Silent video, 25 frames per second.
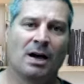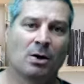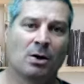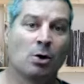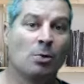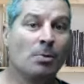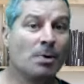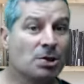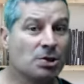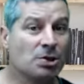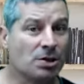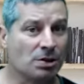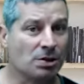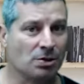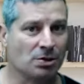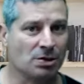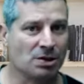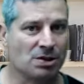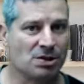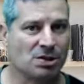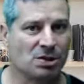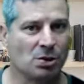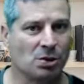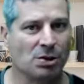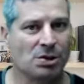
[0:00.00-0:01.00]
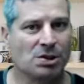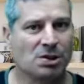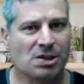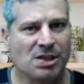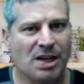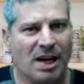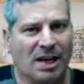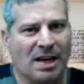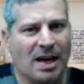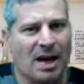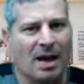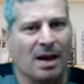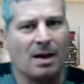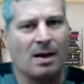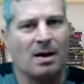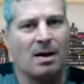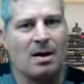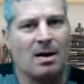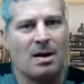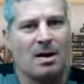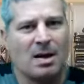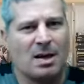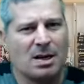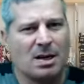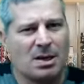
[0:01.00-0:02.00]
commercial unit. So it's kind of
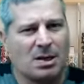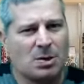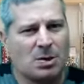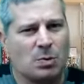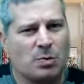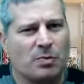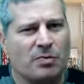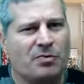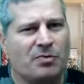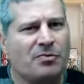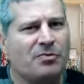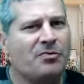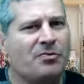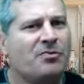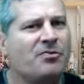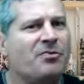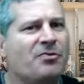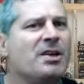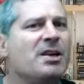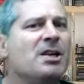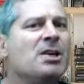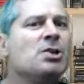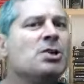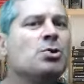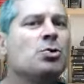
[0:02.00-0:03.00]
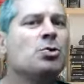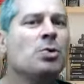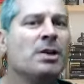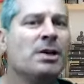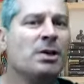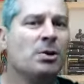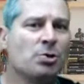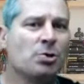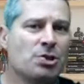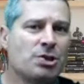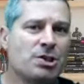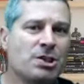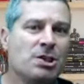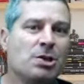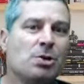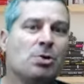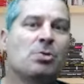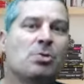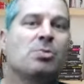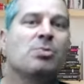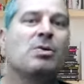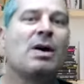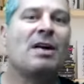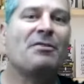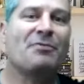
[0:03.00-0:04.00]
visually or
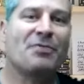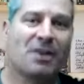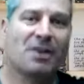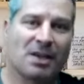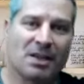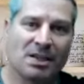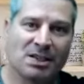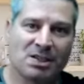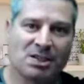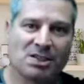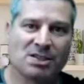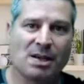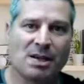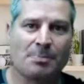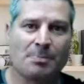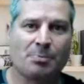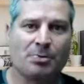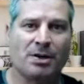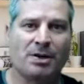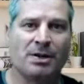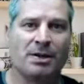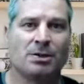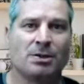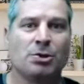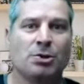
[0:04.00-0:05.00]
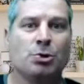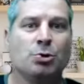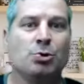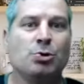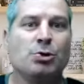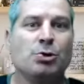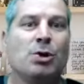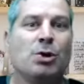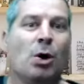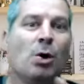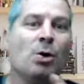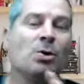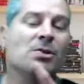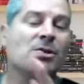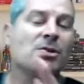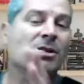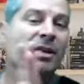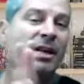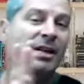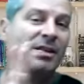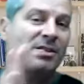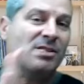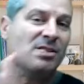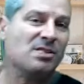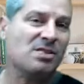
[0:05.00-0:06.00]
geographically separated. You don't
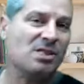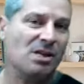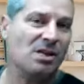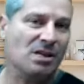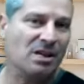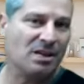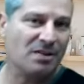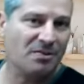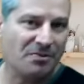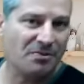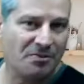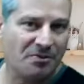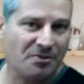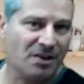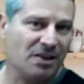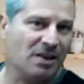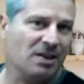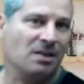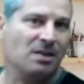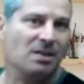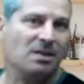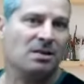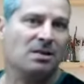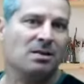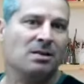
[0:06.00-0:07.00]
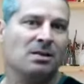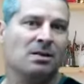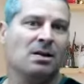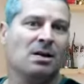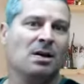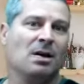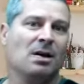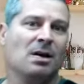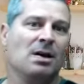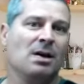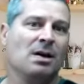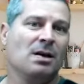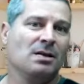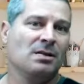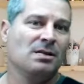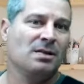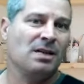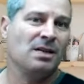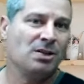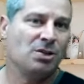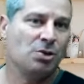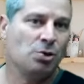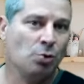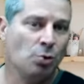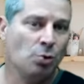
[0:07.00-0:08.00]
necessarily feel
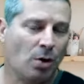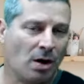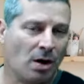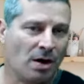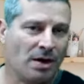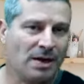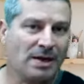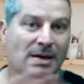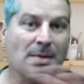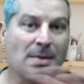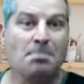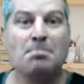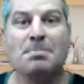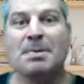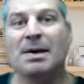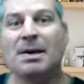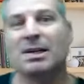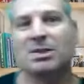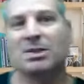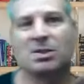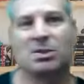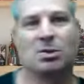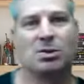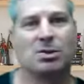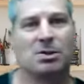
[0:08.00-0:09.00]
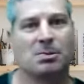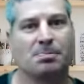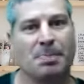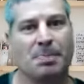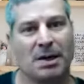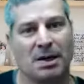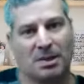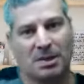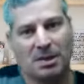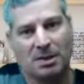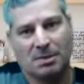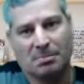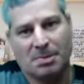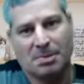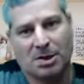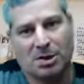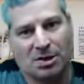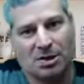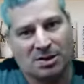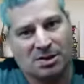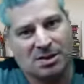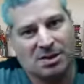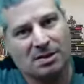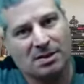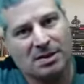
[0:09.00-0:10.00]
that you are in a mixed-use building
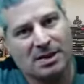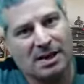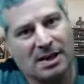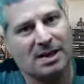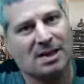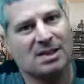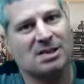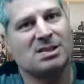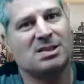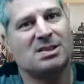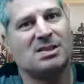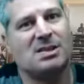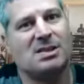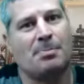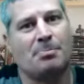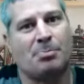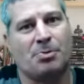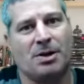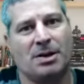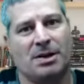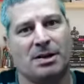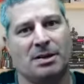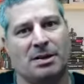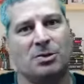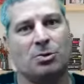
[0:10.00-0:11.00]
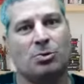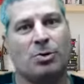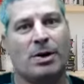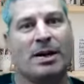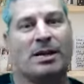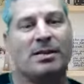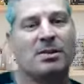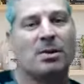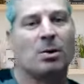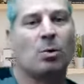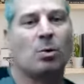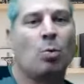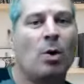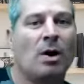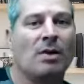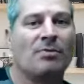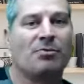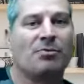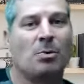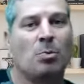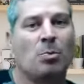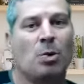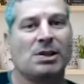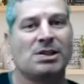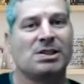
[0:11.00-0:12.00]
because they're kind of separated. You enter one
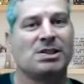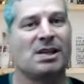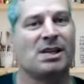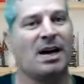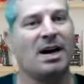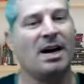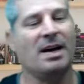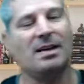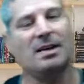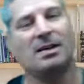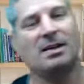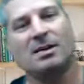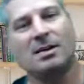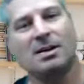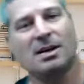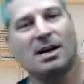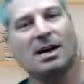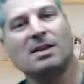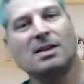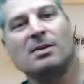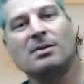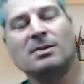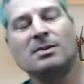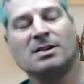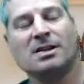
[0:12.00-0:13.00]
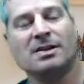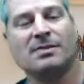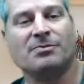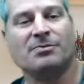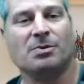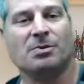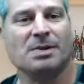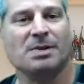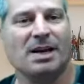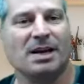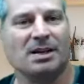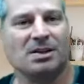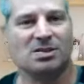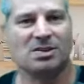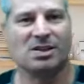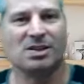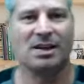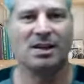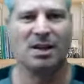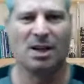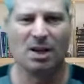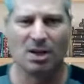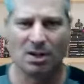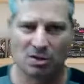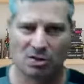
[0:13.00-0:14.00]
from one side and the other from the other
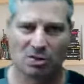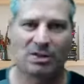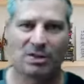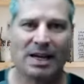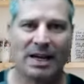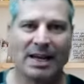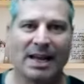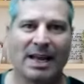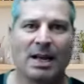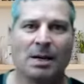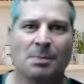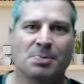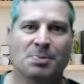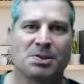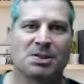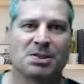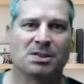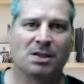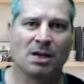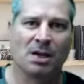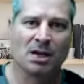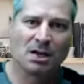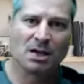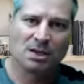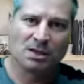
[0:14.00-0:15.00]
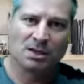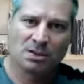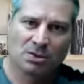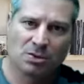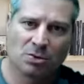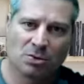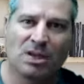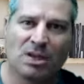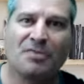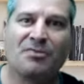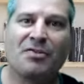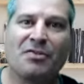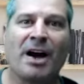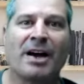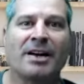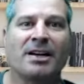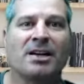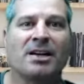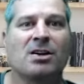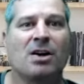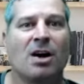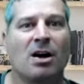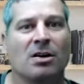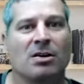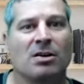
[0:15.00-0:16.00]
side. So it kind of helps to divide
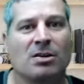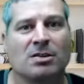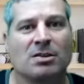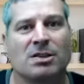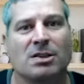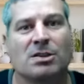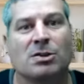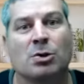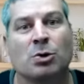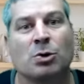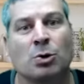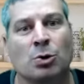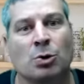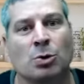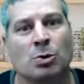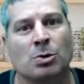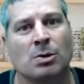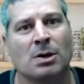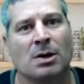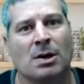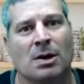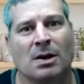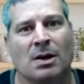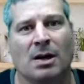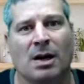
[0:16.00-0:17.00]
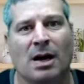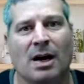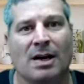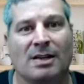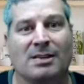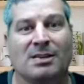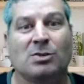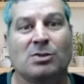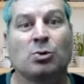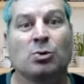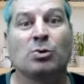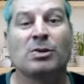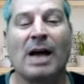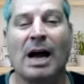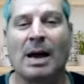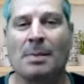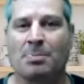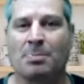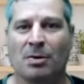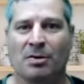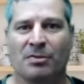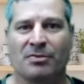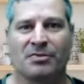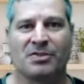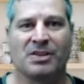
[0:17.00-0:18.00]
and conquer the two
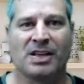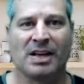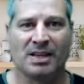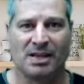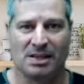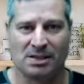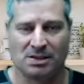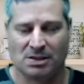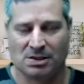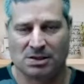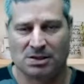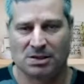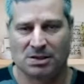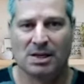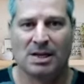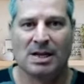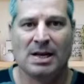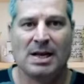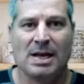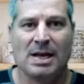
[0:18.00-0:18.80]
type of tenants.